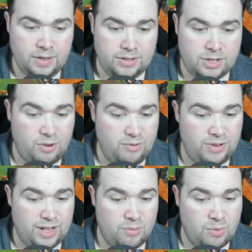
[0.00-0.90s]
So
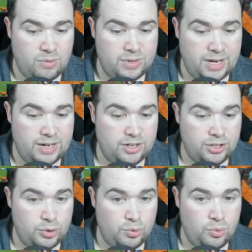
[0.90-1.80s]
hopefully that won't take
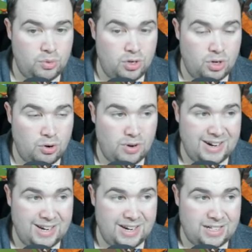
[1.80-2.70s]
too
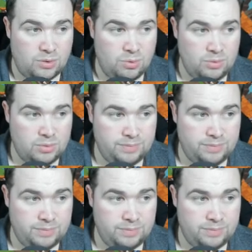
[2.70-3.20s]
long at all.